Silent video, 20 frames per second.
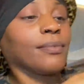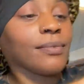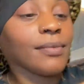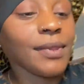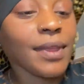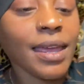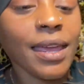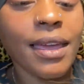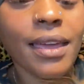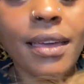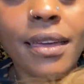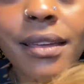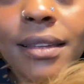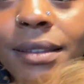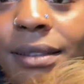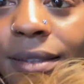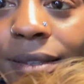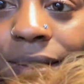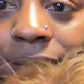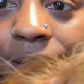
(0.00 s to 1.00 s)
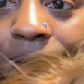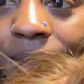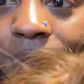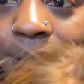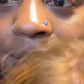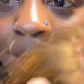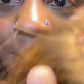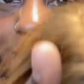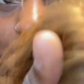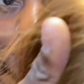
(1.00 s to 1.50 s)
And
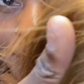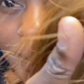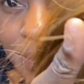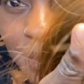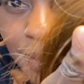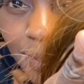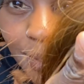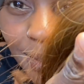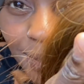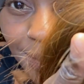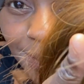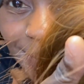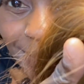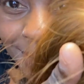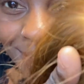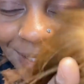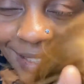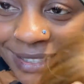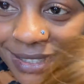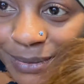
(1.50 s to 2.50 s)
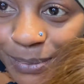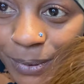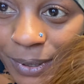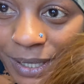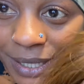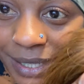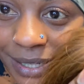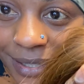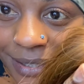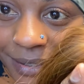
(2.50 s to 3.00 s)
it's
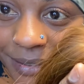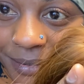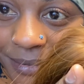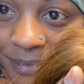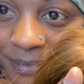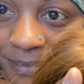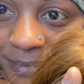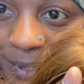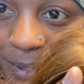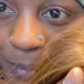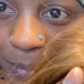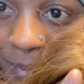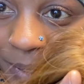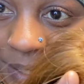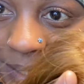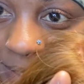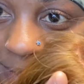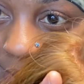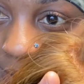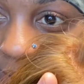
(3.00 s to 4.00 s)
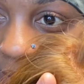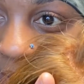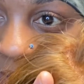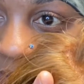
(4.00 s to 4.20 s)
working. It works.